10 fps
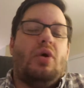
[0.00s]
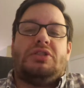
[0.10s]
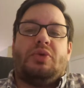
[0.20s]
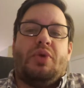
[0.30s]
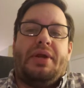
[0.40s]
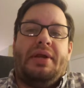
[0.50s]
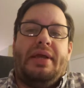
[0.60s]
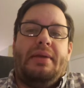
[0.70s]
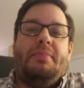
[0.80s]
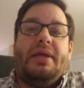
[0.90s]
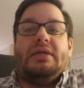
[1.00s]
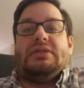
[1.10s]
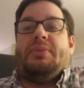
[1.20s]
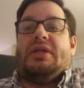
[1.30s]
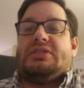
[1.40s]
he wants it written in, because
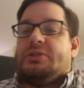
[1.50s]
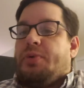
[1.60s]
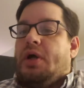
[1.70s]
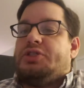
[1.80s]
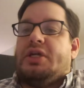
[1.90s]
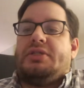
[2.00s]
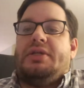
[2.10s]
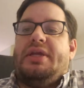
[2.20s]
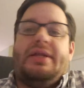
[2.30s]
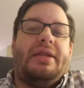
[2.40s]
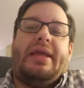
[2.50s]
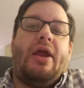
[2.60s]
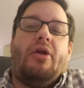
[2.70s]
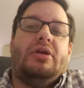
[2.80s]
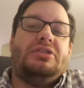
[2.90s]
I mean, it's his project, and he didn't
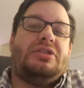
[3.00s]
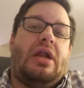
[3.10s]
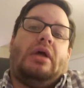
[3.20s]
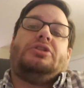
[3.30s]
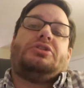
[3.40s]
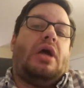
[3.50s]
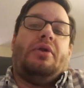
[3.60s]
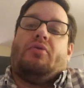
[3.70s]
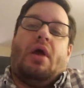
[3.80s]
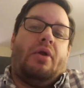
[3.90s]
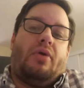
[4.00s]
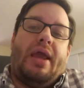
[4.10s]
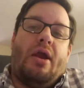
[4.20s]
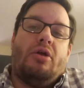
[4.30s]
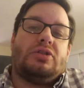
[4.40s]
care. He said, I don't
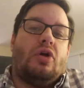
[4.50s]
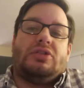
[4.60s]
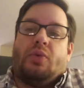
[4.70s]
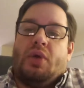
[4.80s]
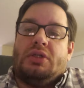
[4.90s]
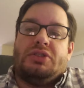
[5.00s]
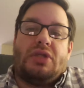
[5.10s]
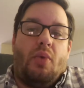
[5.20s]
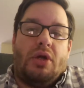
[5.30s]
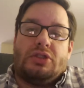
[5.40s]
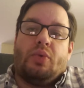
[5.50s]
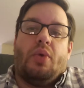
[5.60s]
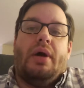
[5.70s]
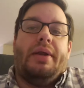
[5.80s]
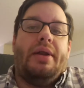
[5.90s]
care as long as it runs. I want it to
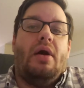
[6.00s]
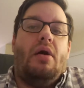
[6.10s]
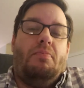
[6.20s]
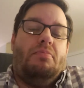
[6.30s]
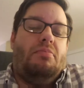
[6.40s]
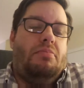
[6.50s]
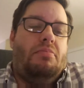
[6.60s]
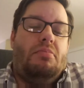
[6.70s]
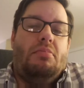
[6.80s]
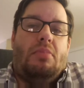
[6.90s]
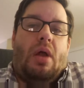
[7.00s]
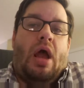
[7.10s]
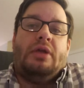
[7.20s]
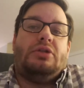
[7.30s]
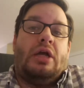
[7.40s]
run.
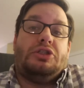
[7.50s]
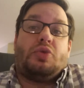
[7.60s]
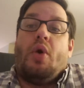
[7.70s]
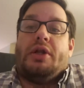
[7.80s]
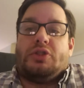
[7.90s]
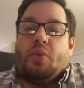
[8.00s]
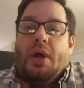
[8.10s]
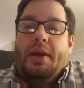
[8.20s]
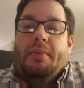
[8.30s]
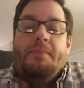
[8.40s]
I just want it to run.